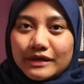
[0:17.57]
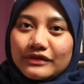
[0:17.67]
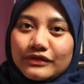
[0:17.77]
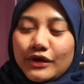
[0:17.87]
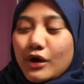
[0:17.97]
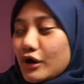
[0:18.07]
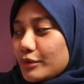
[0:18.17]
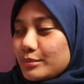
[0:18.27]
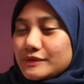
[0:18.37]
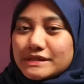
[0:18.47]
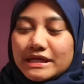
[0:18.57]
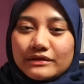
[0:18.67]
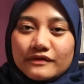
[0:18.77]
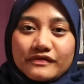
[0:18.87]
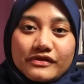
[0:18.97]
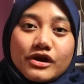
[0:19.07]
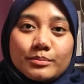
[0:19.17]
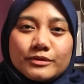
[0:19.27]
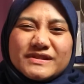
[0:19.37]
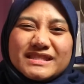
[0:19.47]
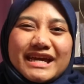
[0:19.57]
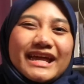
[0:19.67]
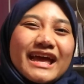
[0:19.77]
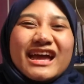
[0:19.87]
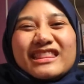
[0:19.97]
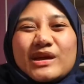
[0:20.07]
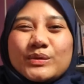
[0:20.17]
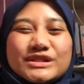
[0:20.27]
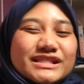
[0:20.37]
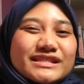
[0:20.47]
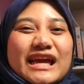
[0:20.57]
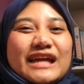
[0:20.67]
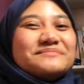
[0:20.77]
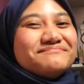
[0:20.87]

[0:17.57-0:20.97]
Like, they are books that I love, and they are books that were just like,